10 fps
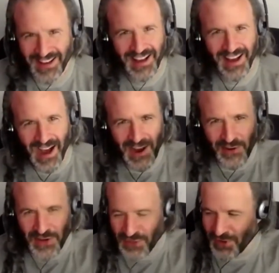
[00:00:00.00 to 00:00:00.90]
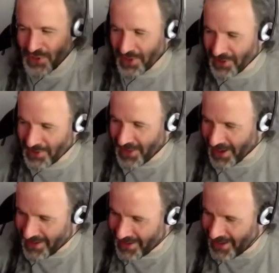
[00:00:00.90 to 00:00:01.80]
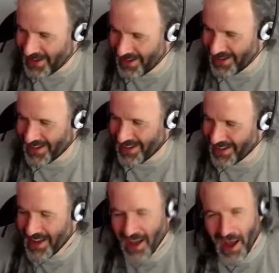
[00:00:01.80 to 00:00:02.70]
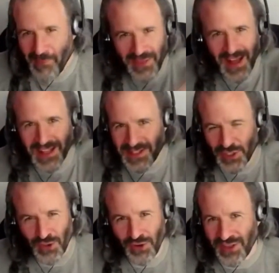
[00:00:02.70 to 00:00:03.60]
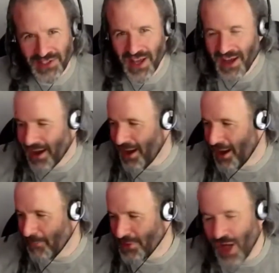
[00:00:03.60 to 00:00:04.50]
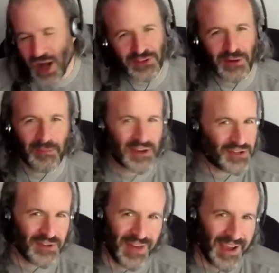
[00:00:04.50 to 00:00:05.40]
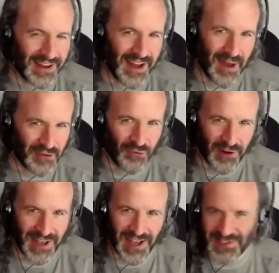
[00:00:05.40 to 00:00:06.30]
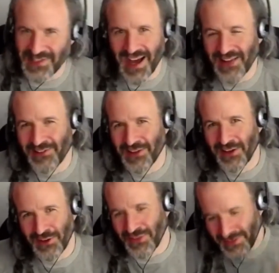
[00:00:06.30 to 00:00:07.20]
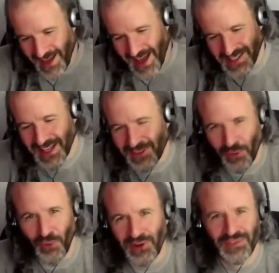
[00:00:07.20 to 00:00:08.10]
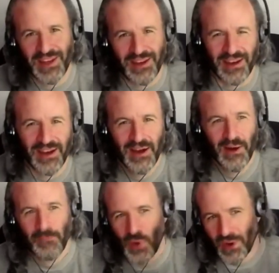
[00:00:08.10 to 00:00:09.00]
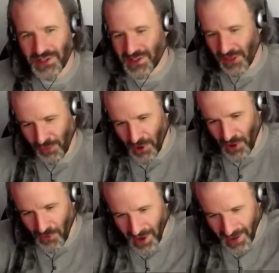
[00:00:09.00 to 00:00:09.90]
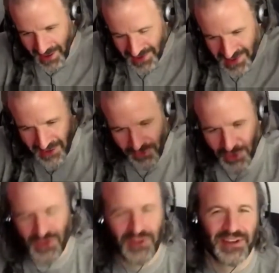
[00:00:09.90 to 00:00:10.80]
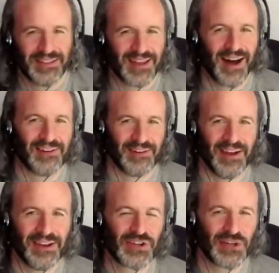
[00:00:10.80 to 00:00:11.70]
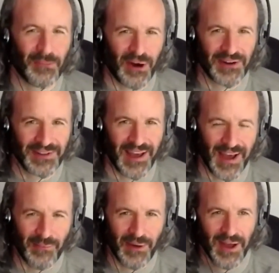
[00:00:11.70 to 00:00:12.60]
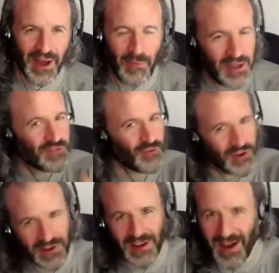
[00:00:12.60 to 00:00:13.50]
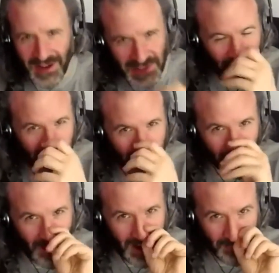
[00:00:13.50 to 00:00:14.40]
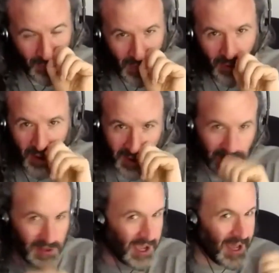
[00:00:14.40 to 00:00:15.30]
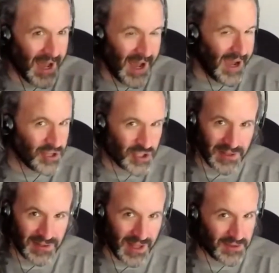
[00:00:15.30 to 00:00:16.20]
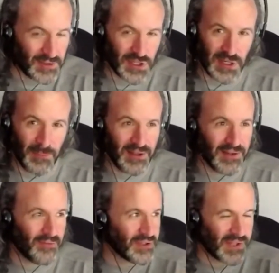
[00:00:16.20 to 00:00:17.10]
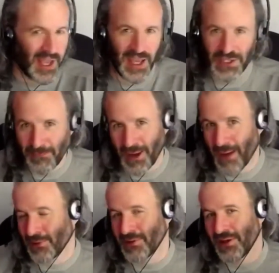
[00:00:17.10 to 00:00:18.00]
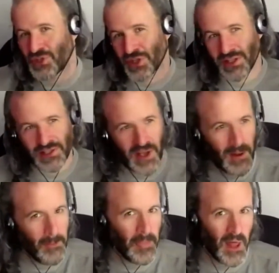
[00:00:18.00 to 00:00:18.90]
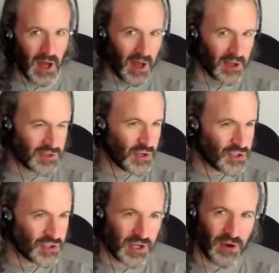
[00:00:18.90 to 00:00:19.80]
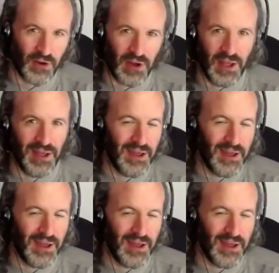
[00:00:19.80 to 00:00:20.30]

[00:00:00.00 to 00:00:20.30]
Irish future, good luck. I mean, that's the truth is long-term picture, the economic forecast is not looking good. The last thing the world needed was to throw a several $1 trillion additional bar tab. I mean, it's for good cause, don't get me wrong, but we were already looking at high debt to GDP levels, aging populations, Social Security,